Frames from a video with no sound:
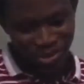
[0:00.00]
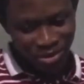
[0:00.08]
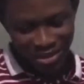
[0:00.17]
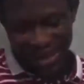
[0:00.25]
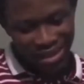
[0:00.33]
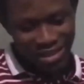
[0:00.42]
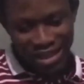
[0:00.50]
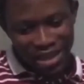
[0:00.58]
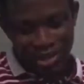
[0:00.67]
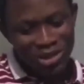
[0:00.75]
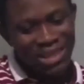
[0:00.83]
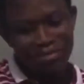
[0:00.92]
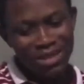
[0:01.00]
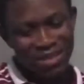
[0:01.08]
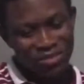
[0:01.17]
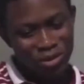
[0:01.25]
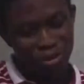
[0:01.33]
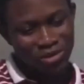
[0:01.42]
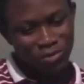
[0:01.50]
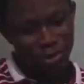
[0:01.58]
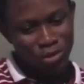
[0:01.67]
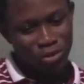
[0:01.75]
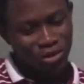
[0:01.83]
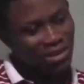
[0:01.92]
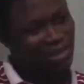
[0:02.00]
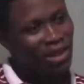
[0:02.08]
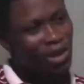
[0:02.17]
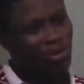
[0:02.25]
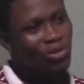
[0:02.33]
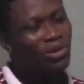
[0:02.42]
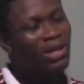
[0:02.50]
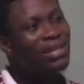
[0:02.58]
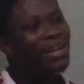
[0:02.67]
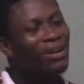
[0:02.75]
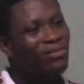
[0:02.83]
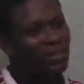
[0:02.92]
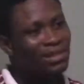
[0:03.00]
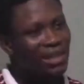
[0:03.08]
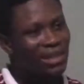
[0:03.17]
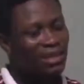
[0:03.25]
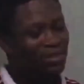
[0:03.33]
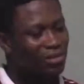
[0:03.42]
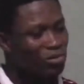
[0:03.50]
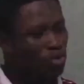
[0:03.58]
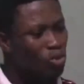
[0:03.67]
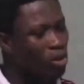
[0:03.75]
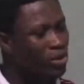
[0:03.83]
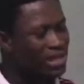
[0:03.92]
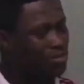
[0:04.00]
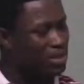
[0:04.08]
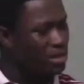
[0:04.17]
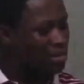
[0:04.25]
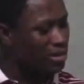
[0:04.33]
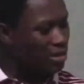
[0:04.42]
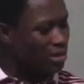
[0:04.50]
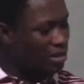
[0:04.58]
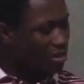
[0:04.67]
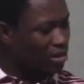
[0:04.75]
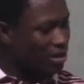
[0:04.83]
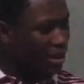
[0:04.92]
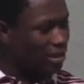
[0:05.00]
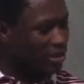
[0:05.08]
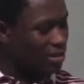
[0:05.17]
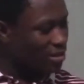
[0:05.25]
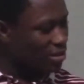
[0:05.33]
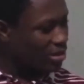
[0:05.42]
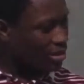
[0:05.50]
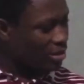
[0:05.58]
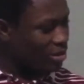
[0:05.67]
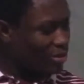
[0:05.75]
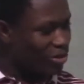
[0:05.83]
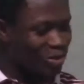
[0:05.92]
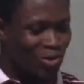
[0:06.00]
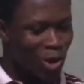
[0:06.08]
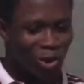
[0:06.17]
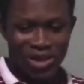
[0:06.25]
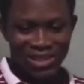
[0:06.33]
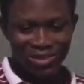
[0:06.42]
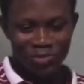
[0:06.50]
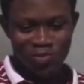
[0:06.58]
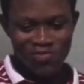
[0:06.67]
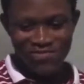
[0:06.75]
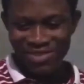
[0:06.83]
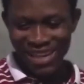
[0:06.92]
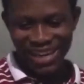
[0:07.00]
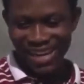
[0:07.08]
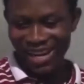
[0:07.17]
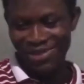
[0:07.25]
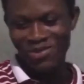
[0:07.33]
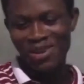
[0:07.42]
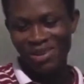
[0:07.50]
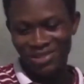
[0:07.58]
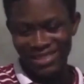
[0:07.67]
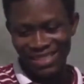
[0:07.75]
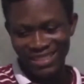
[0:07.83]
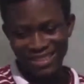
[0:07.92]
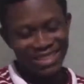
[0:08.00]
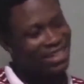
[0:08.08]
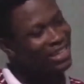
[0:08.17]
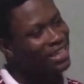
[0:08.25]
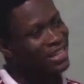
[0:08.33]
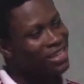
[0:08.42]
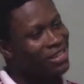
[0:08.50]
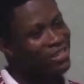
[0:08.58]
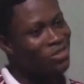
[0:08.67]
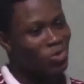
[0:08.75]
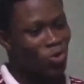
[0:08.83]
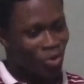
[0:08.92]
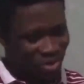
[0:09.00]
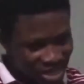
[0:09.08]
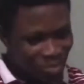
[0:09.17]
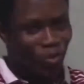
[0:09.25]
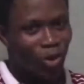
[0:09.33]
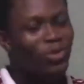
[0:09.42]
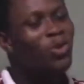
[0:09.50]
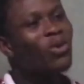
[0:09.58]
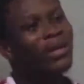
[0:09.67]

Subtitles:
Like, it shouldn't be difficult for you because you really love it, and then you always be like, I don't know how to say it, you keep on doing it.